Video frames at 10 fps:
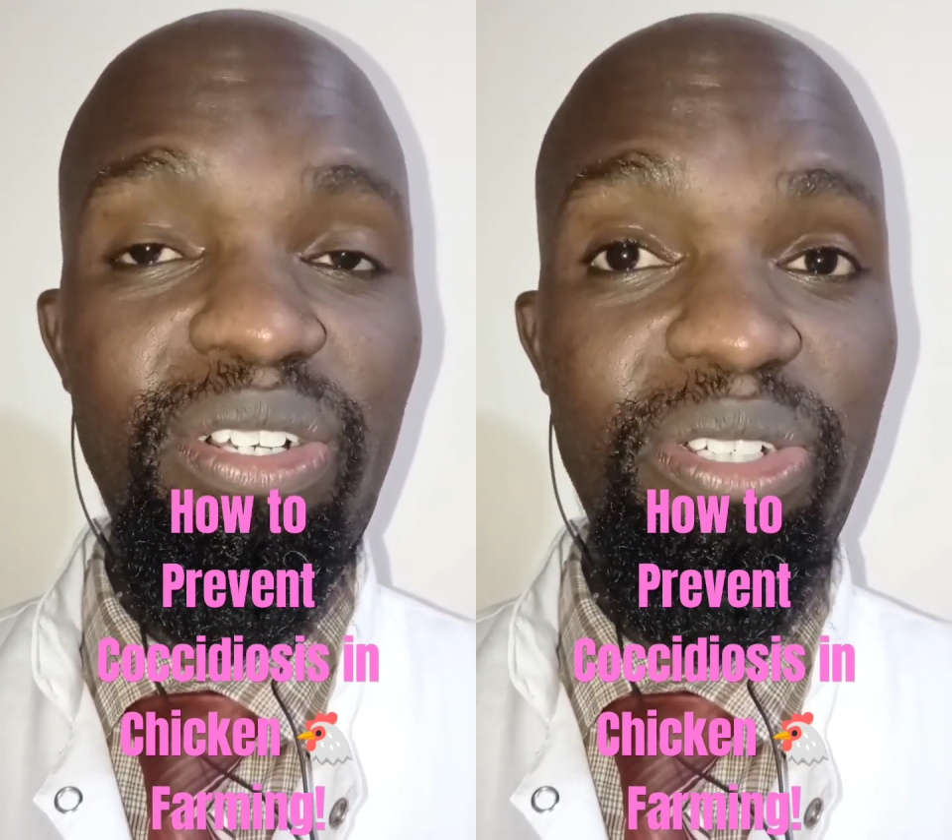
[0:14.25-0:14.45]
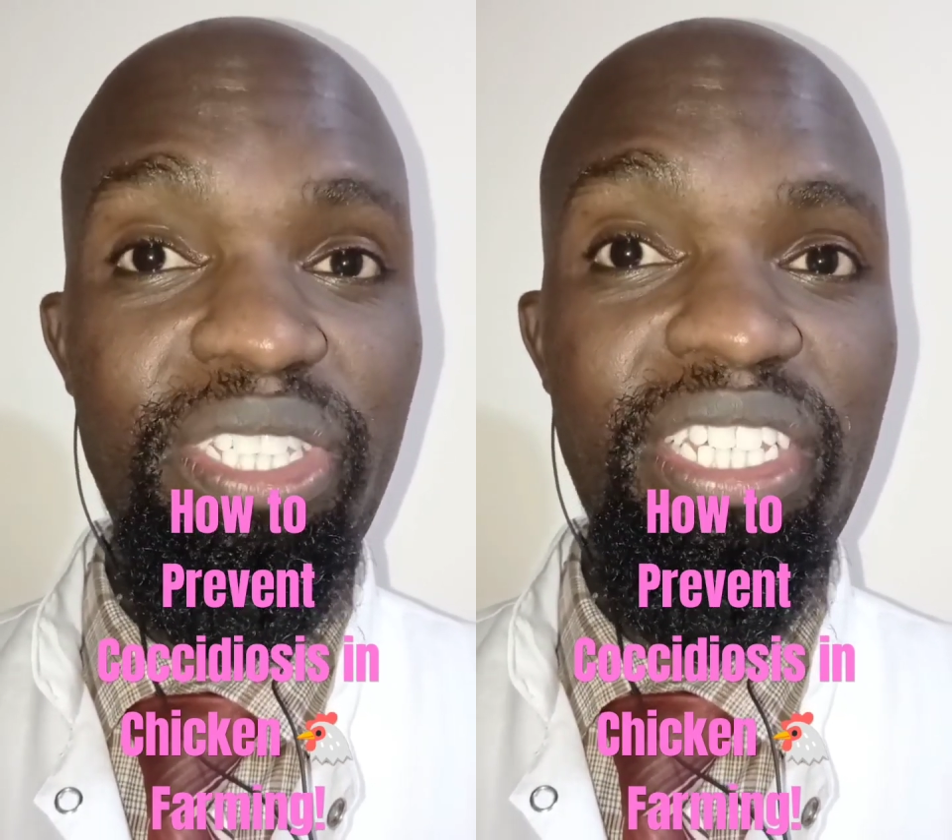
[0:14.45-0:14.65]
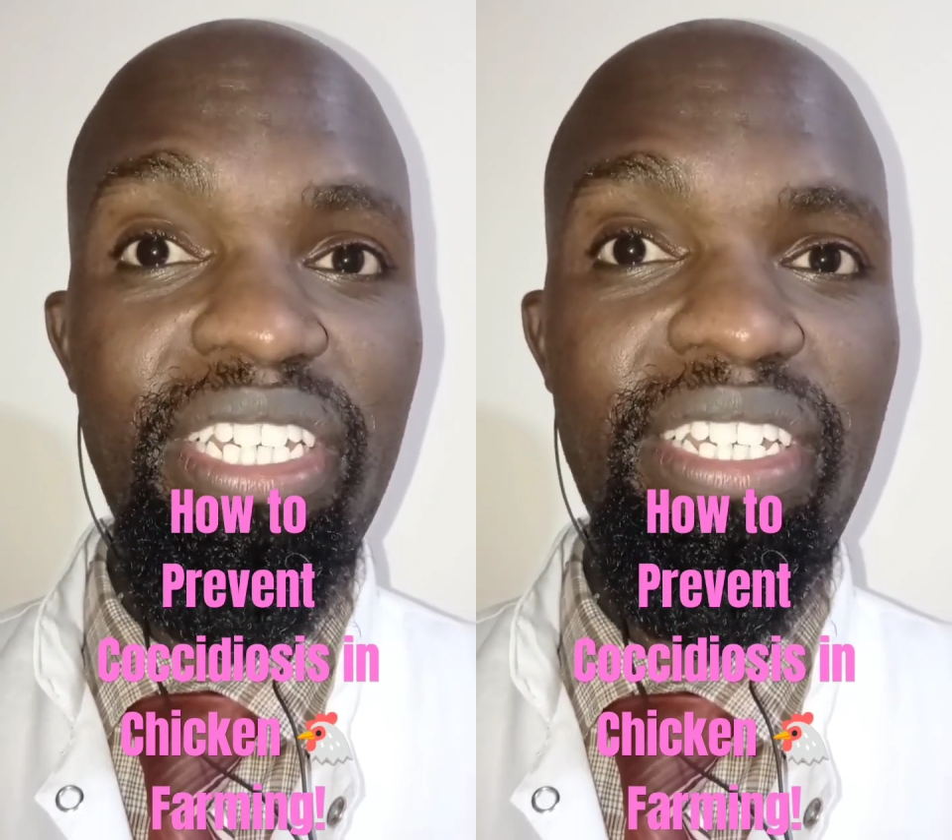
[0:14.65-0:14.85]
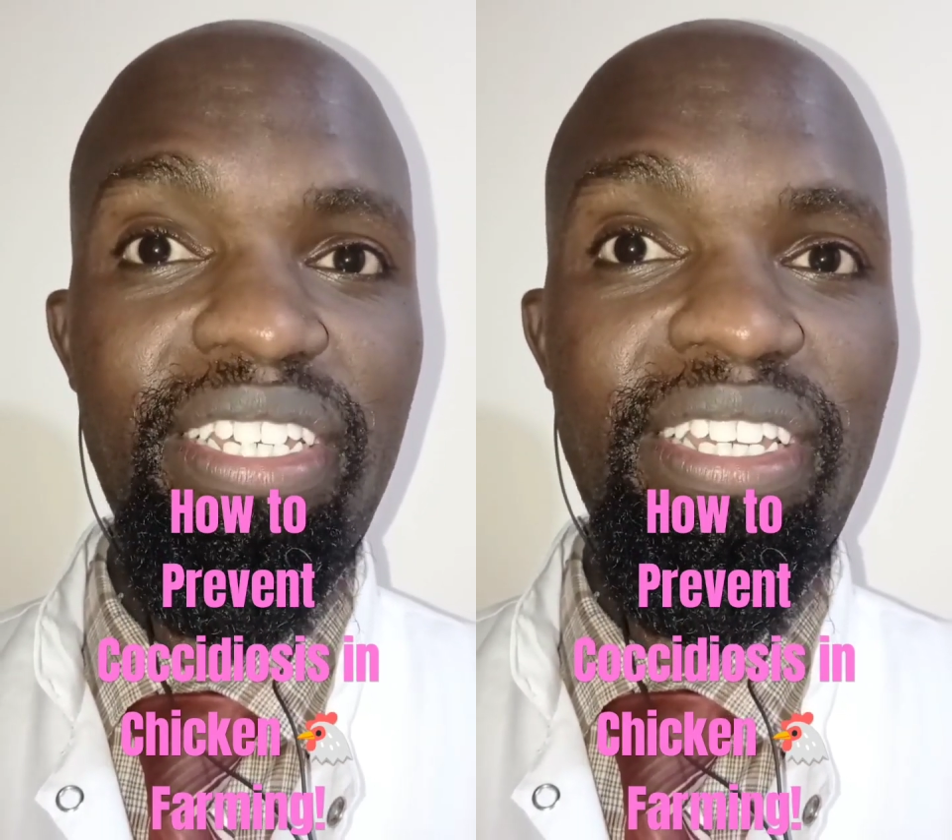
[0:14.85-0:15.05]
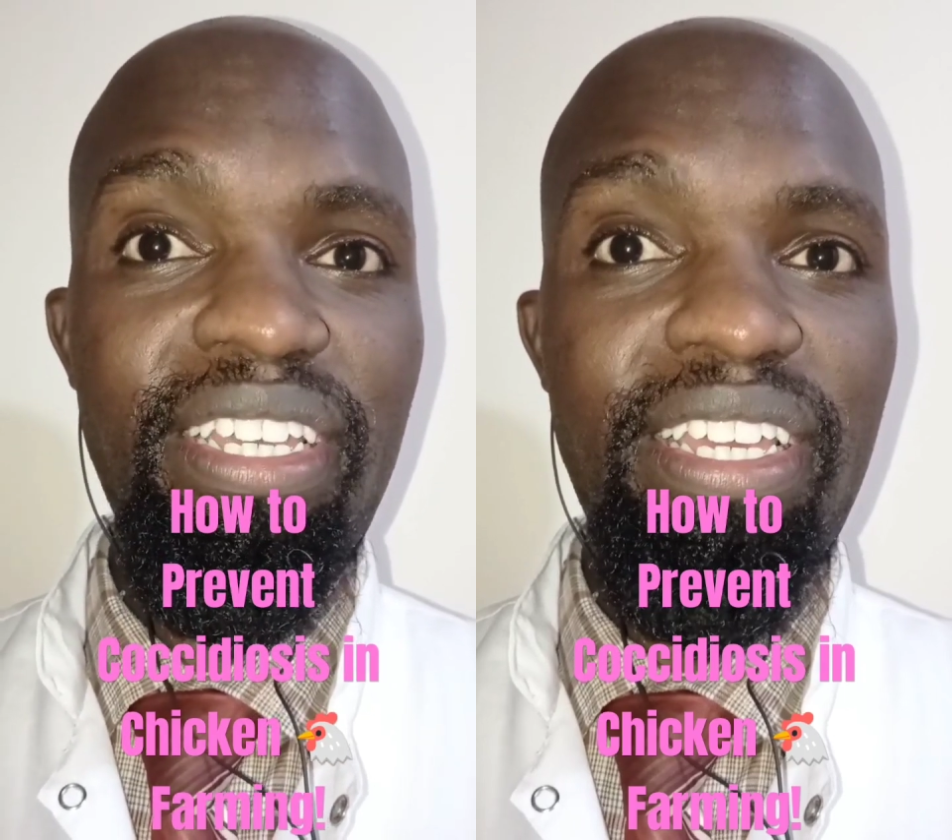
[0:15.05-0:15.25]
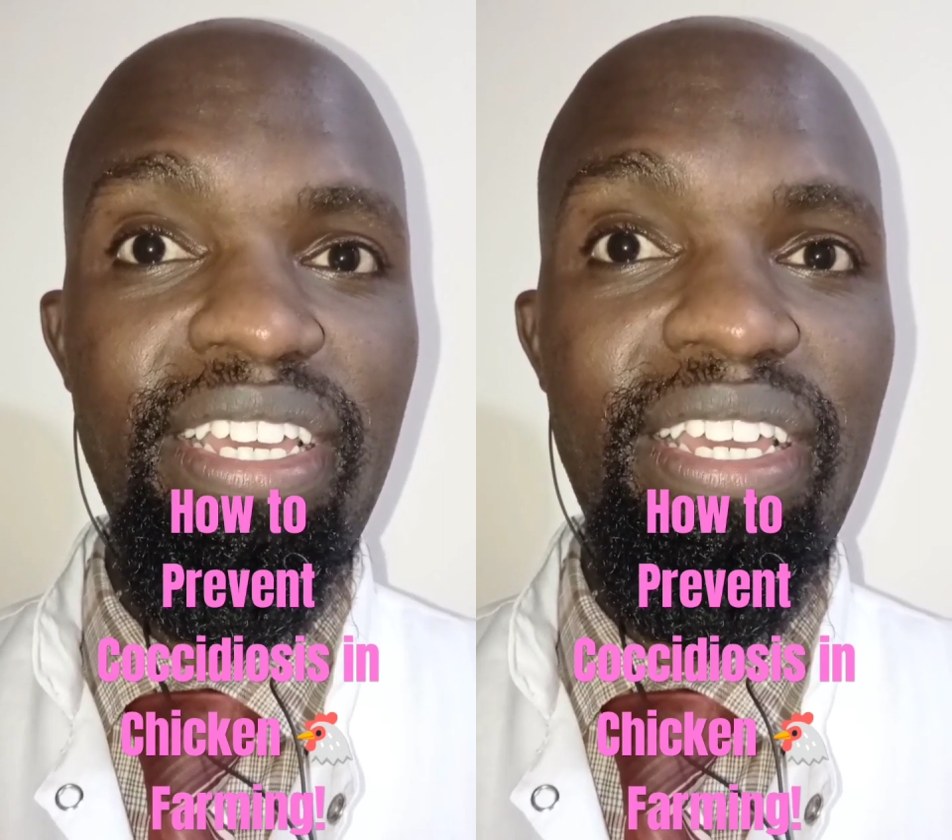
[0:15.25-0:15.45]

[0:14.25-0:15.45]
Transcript: causing